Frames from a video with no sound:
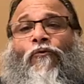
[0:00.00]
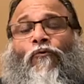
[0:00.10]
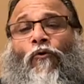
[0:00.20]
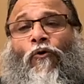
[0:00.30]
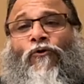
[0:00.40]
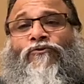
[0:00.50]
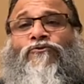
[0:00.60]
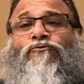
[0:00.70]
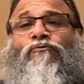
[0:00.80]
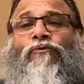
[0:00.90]
goes
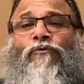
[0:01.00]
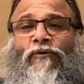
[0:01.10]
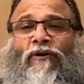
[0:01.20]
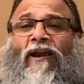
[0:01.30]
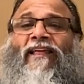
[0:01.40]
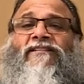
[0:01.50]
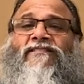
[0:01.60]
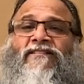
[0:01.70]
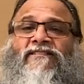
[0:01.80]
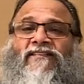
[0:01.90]
to
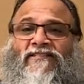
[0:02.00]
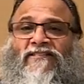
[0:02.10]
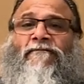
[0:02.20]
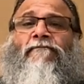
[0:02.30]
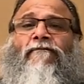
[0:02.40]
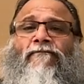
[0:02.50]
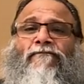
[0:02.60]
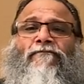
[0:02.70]
cleanse the system